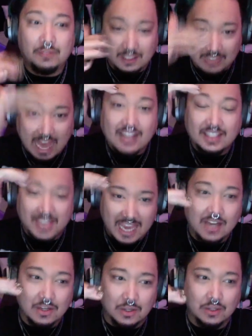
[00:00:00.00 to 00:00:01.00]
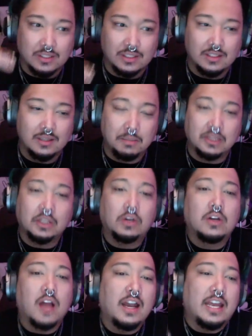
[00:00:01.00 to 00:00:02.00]
glass candles, but they're
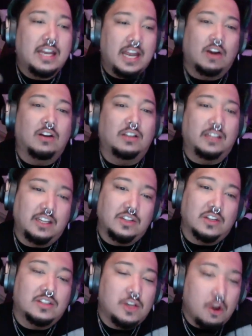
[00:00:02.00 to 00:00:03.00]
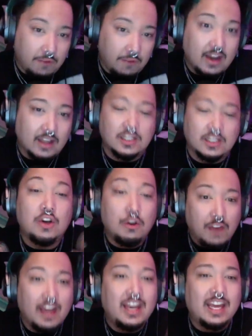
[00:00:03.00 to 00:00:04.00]
not inherently just novenas. The
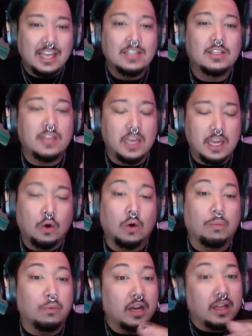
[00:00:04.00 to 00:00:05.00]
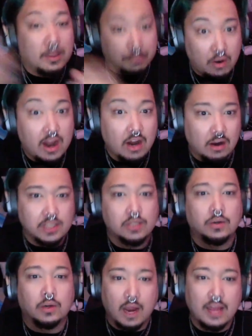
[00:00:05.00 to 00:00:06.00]
novena is incorporating the prayer
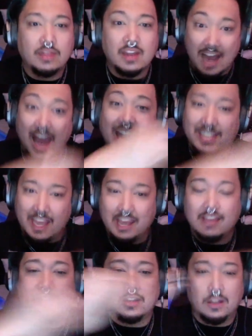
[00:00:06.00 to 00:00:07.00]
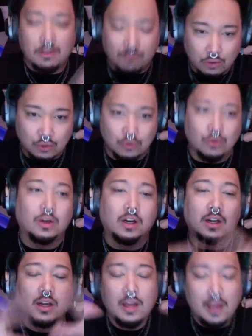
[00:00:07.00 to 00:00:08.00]
into it, right? The 9 days and the devotional
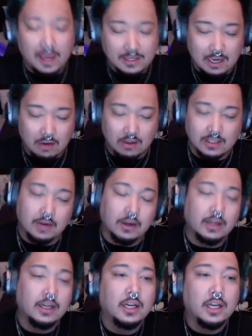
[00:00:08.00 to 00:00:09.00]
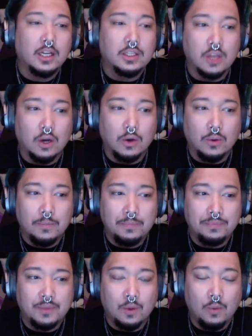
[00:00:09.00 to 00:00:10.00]
work, et cetera, et cetera. So
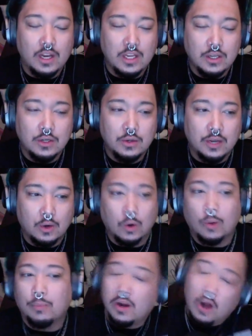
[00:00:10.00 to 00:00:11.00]
when you incorporate